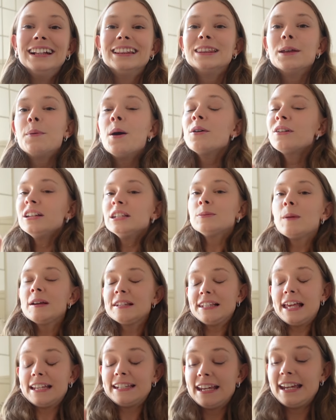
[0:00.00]
The pumpkin
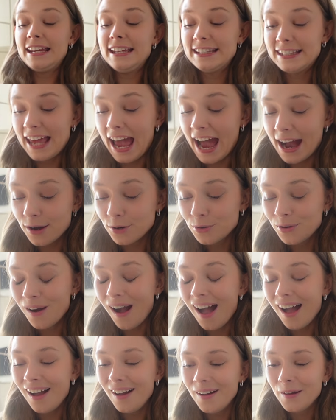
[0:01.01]
spice latte is out.
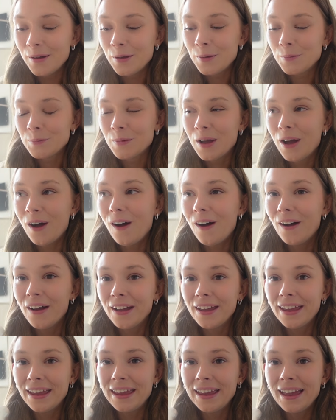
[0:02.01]

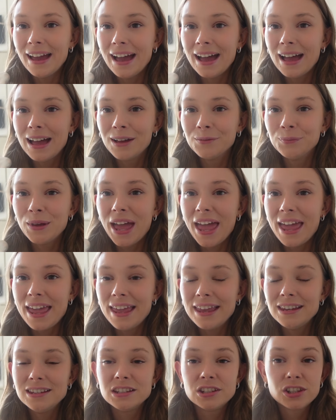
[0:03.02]
I am
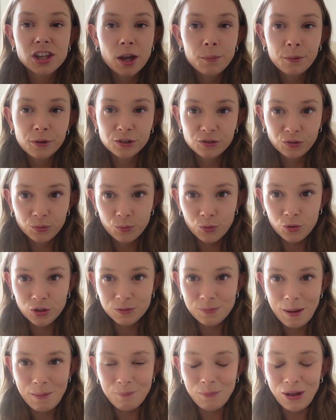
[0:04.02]
a Starbucks Rewards
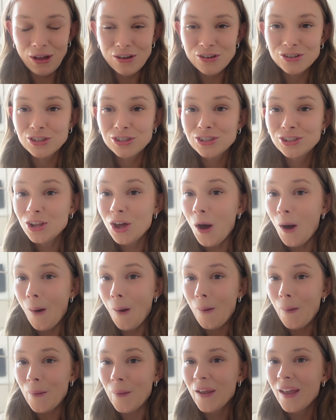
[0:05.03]
member, so
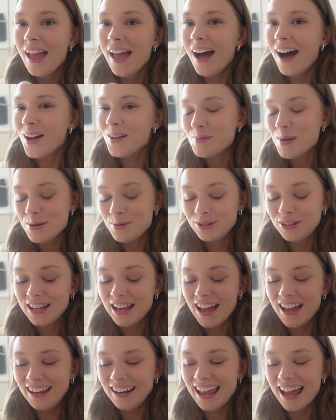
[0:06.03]
I'm able to
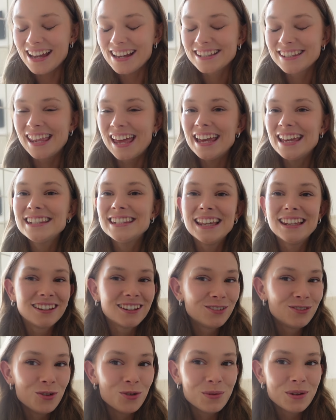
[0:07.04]
get early access, and I
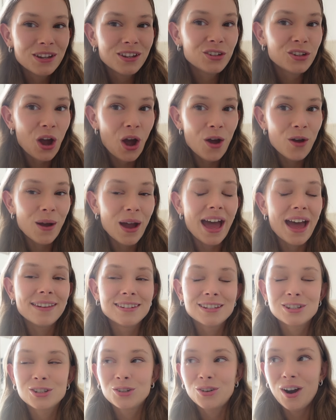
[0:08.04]
thought we could go and
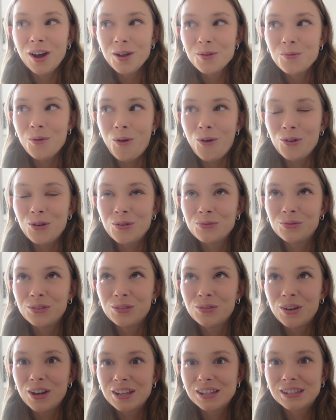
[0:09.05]
try one for the
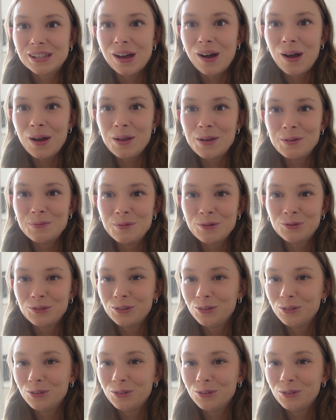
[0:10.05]
first time